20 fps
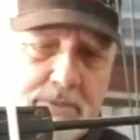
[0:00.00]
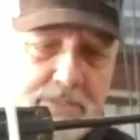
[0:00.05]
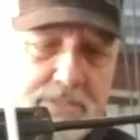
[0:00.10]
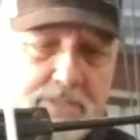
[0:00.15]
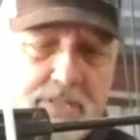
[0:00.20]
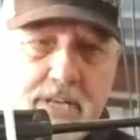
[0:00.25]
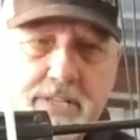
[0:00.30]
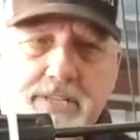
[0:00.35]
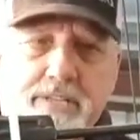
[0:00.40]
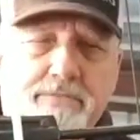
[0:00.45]

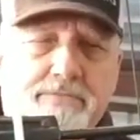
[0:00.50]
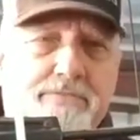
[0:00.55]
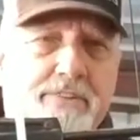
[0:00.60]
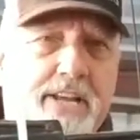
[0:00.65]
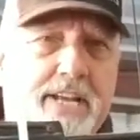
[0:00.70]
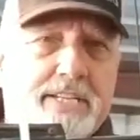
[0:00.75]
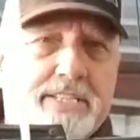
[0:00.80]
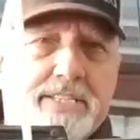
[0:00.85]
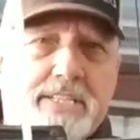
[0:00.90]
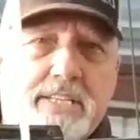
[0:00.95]
It's nothing
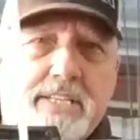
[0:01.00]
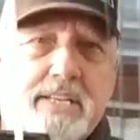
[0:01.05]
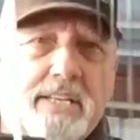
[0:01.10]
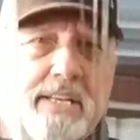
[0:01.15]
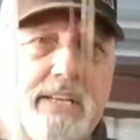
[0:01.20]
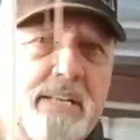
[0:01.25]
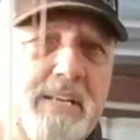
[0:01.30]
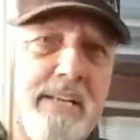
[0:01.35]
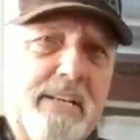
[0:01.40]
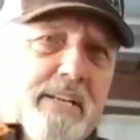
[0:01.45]

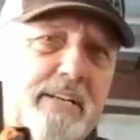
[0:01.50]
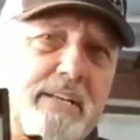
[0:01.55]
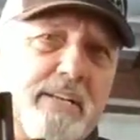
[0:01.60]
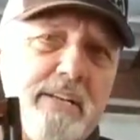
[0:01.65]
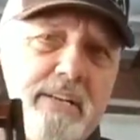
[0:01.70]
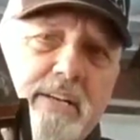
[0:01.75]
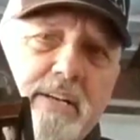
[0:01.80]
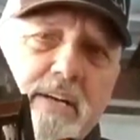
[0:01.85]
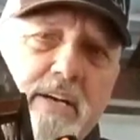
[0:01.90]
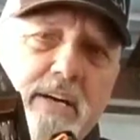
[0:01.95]
fancy.
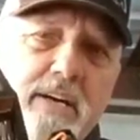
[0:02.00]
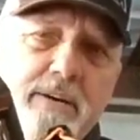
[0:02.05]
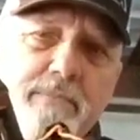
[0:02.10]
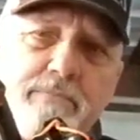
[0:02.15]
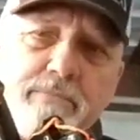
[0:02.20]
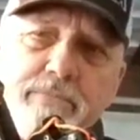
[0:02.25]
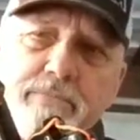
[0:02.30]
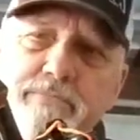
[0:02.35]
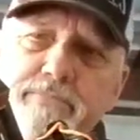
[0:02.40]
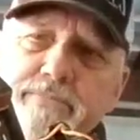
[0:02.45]
Uh,
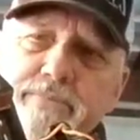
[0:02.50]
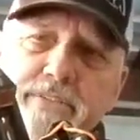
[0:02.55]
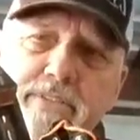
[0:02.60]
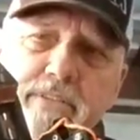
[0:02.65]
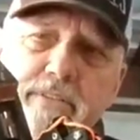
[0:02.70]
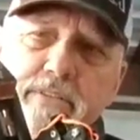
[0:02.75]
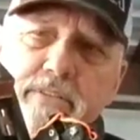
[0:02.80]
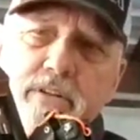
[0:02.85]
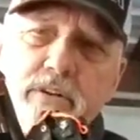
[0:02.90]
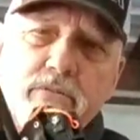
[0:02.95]

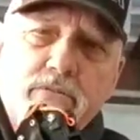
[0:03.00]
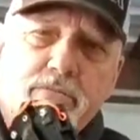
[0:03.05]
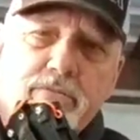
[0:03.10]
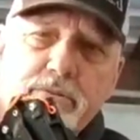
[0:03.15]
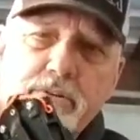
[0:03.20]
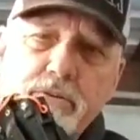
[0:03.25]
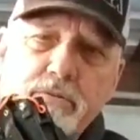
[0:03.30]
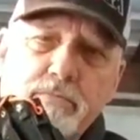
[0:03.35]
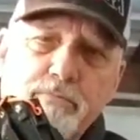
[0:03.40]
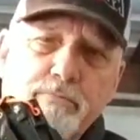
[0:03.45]
no,
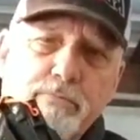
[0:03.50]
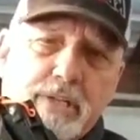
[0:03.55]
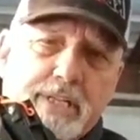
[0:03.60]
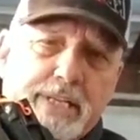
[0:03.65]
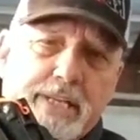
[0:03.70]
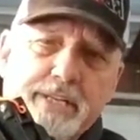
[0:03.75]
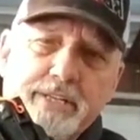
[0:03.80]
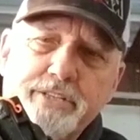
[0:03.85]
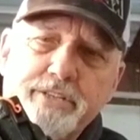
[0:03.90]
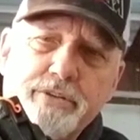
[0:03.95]
no
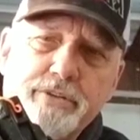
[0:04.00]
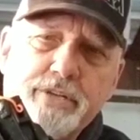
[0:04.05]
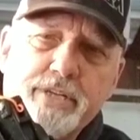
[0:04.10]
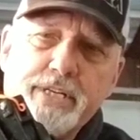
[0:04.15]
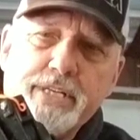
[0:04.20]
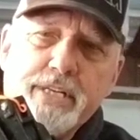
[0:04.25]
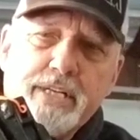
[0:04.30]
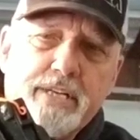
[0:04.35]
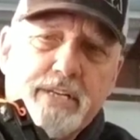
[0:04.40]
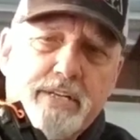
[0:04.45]
bling to
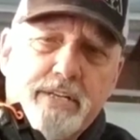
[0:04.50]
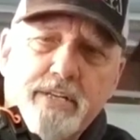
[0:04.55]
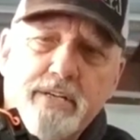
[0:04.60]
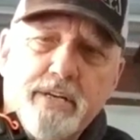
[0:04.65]
it.